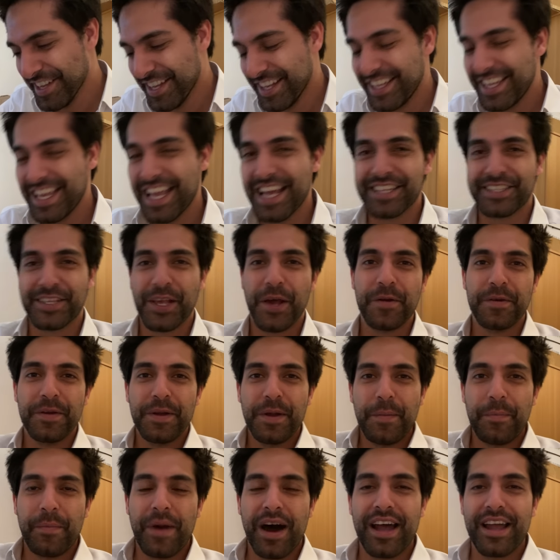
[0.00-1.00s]
Yeah, so
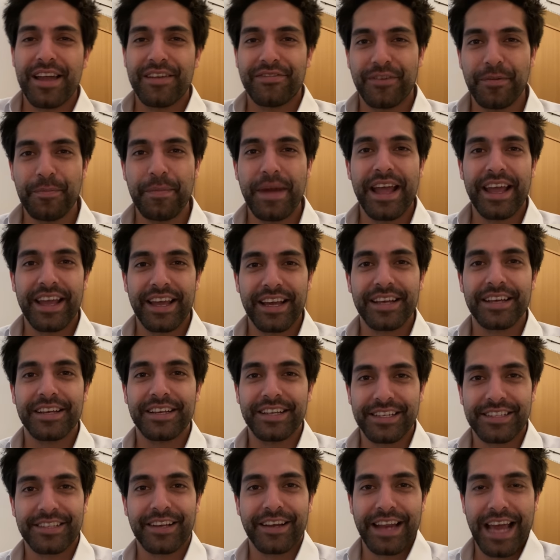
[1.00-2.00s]
Maya for Mayor
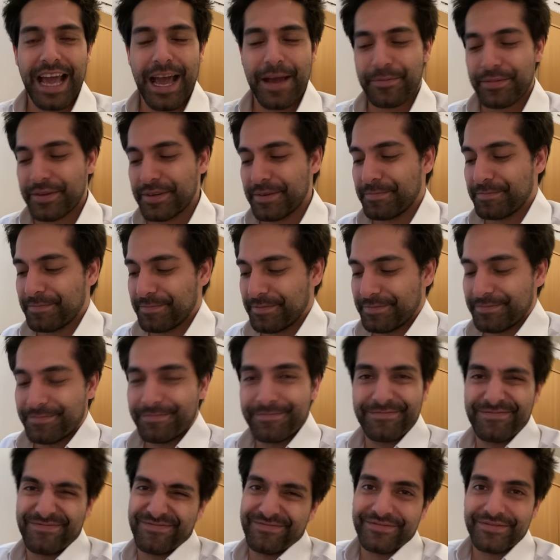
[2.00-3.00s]
is going to happen.
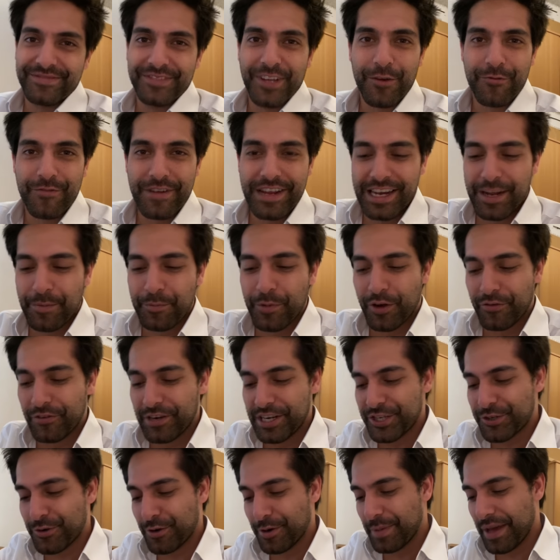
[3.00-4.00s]
Not really. I'm not
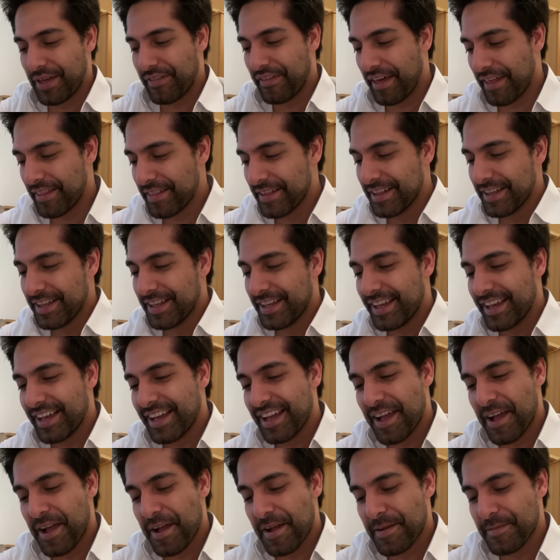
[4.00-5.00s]
really sure about
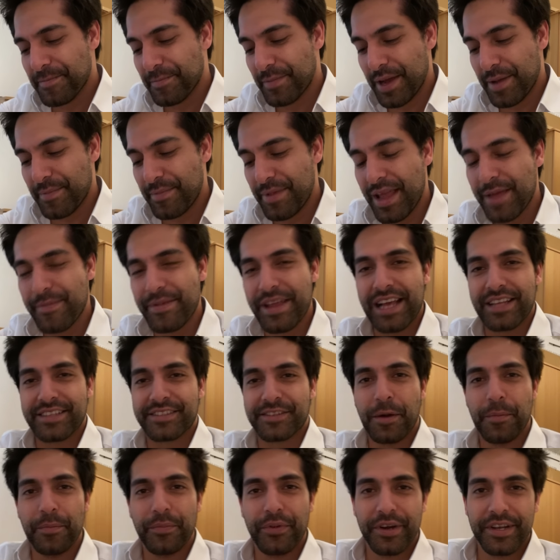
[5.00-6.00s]
that. Uh, maybe at
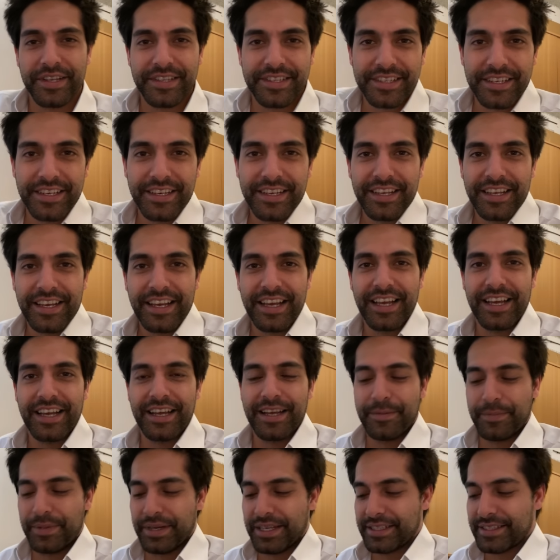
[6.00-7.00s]
some point.
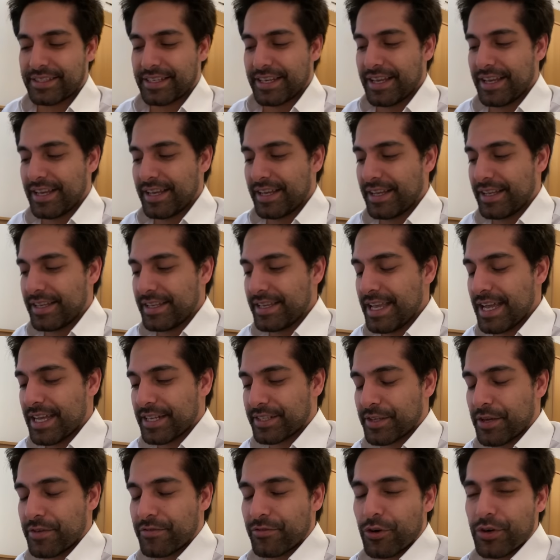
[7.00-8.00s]
Uh, but uh, yeah,
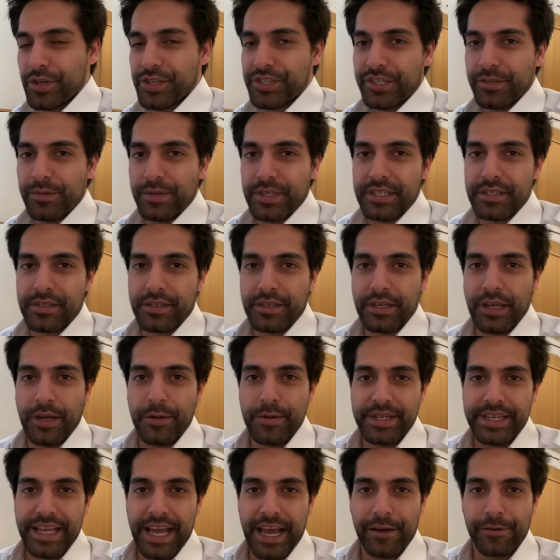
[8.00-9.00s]
so Rory Stewart's
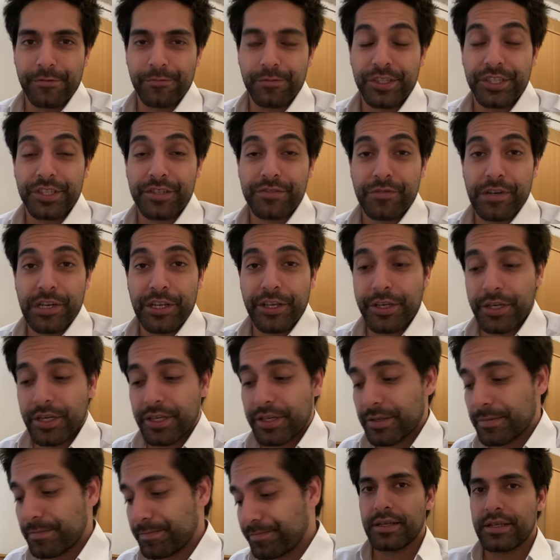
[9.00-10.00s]
going down, which is really
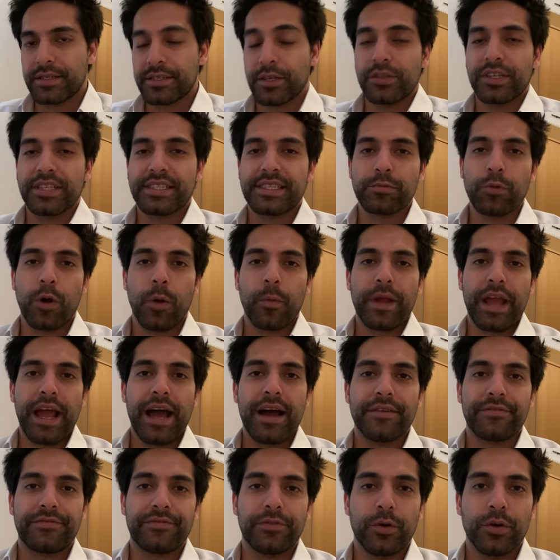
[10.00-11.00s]
good. So this is what we
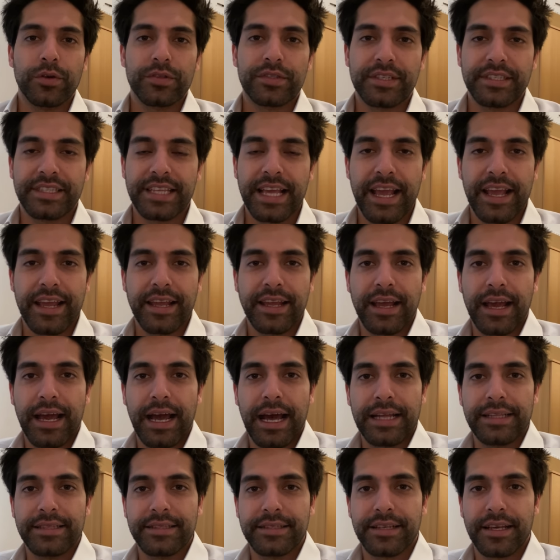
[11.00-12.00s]
have for today,
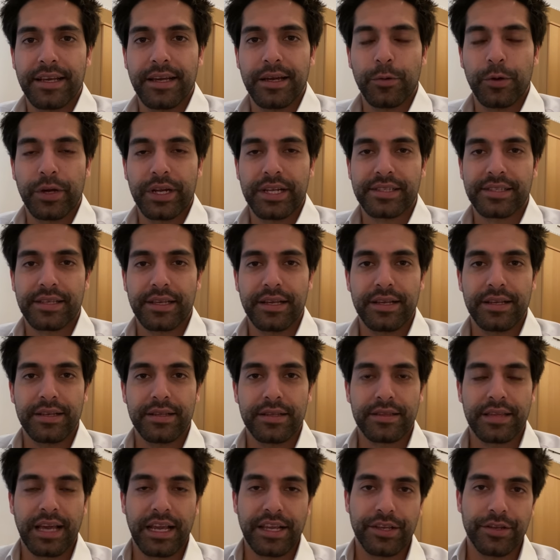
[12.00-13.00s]
and uh, I want to say
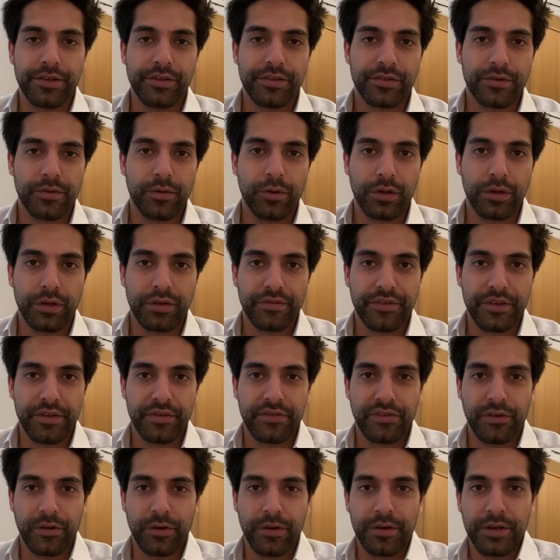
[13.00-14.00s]
thank you to all of you
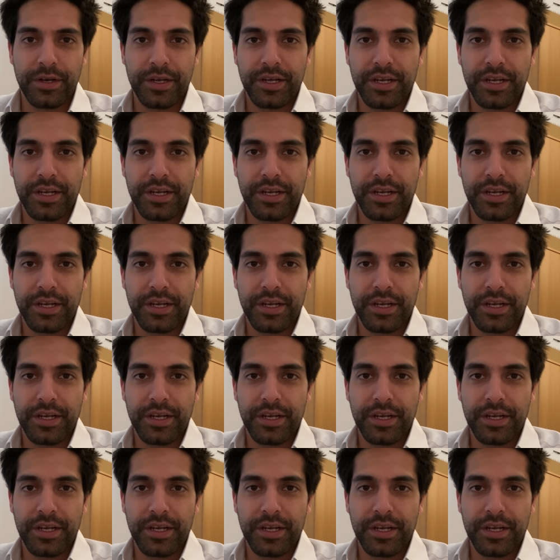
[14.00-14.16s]
for